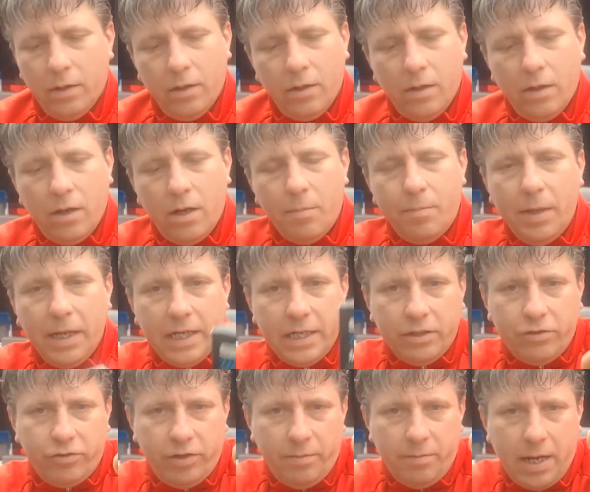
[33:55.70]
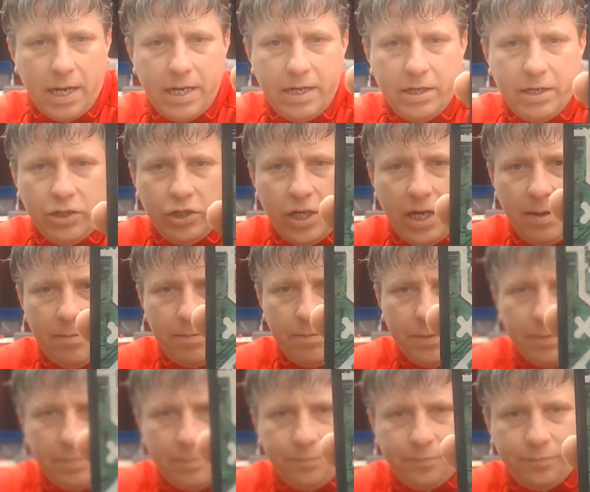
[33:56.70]
Obligatory maker chip,
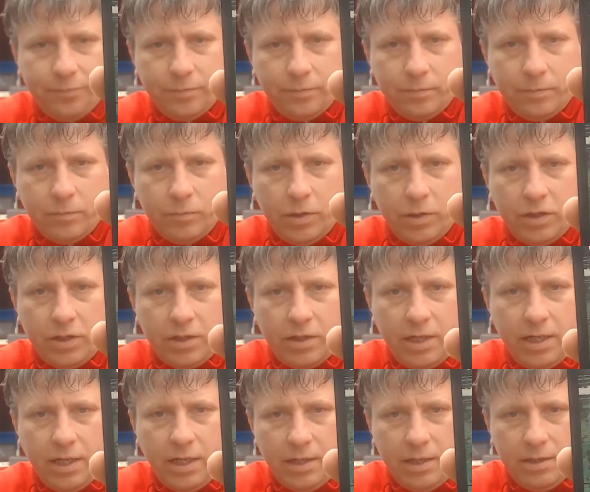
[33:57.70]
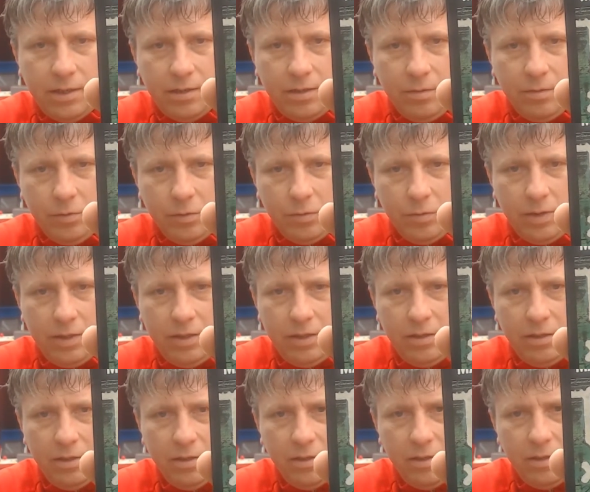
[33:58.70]
which I think comes with
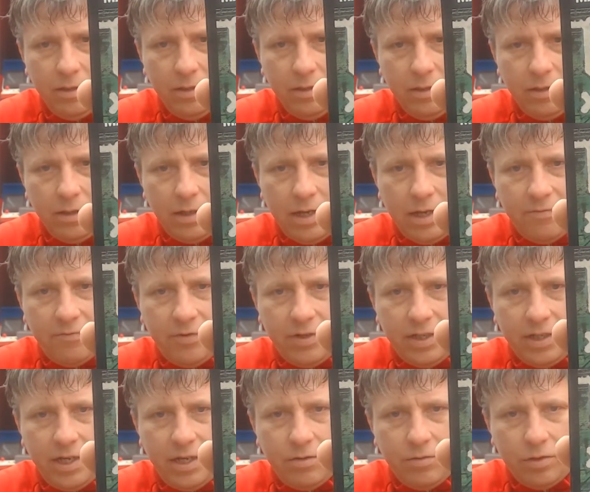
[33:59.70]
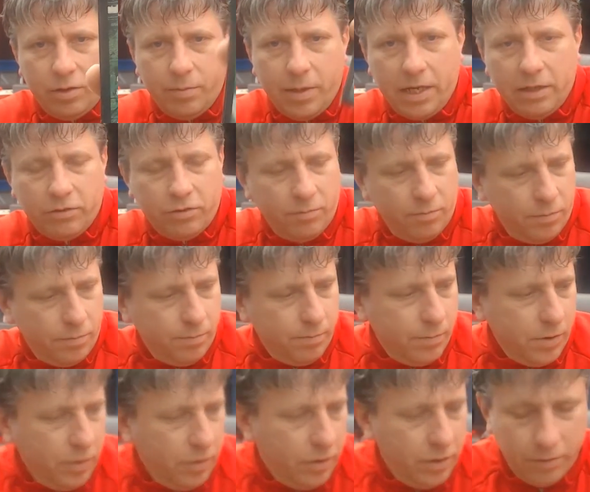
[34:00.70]
every single Spectrum
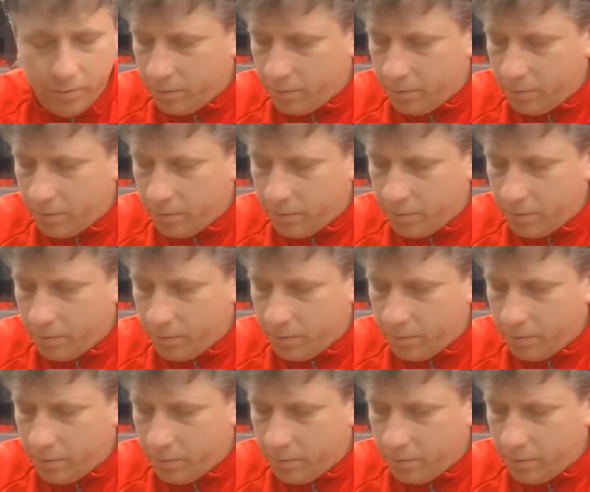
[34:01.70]
bundle